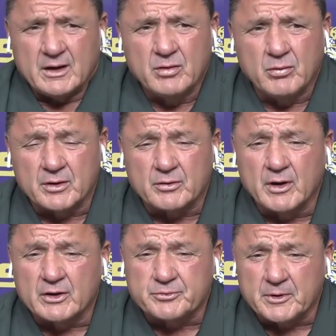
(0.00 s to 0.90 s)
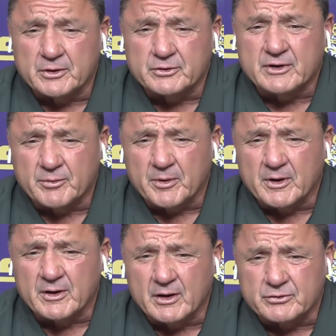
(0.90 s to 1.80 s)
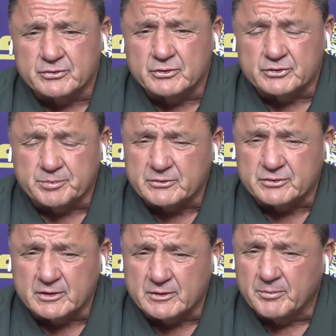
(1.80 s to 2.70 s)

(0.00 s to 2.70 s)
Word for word: one of the greatest players ever played at L S U, especially the